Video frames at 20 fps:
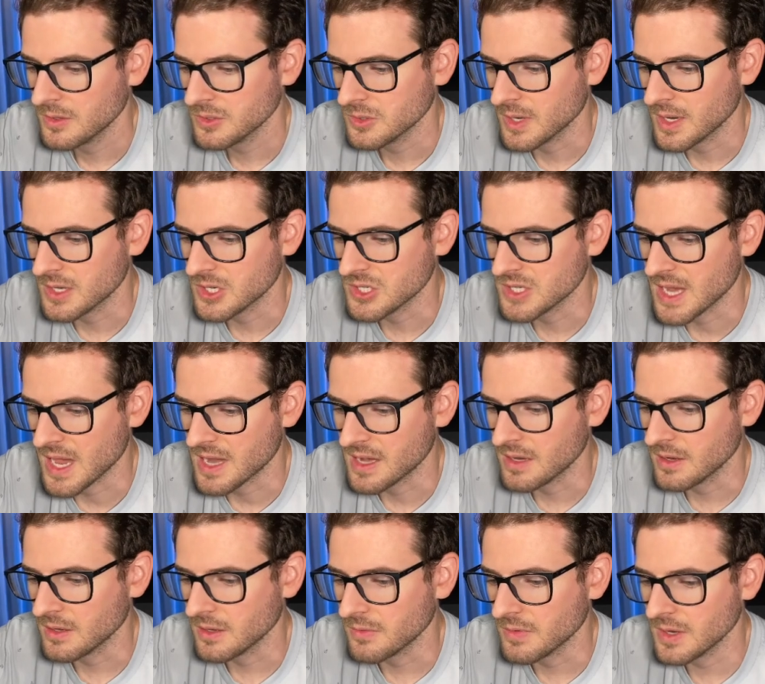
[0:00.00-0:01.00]
So I just add
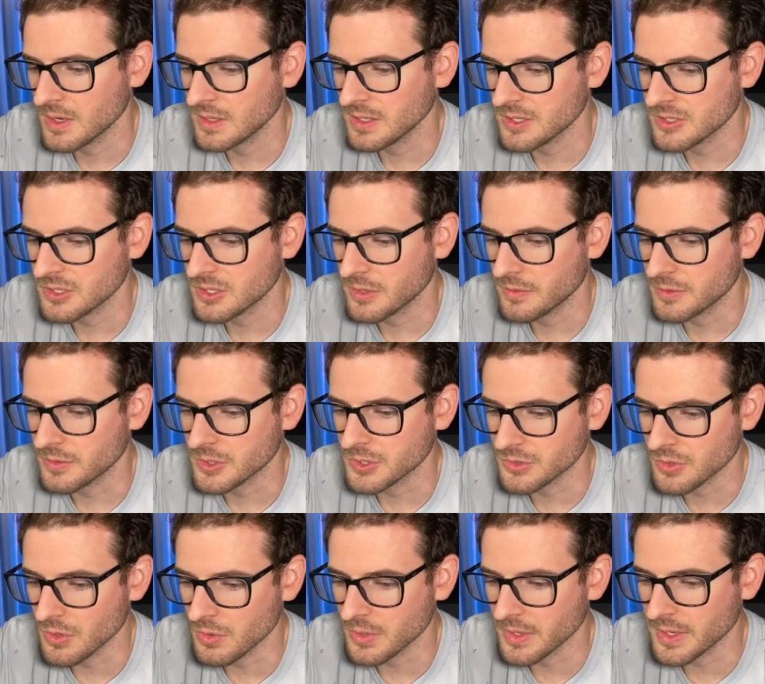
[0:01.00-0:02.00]
an event listener for
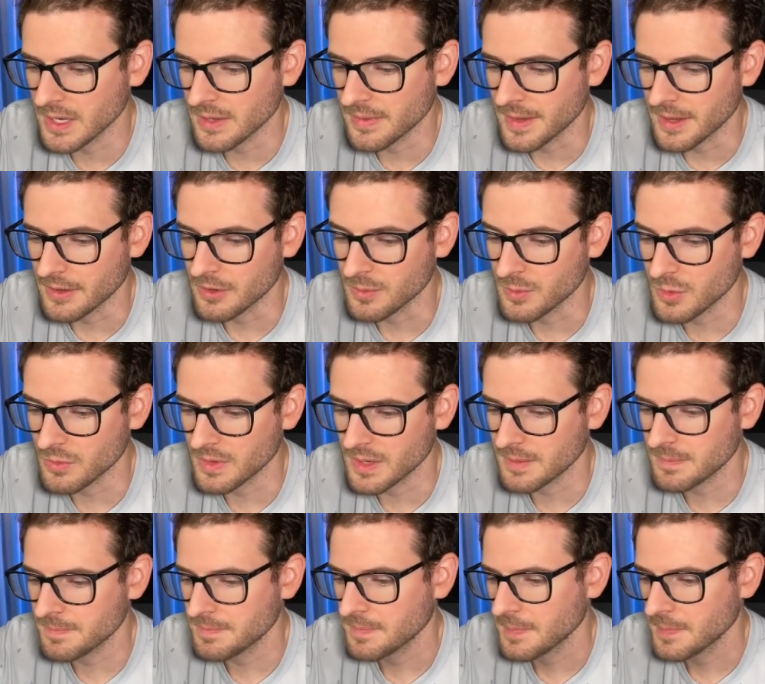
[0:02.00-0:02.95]
scrolling and then I remove it.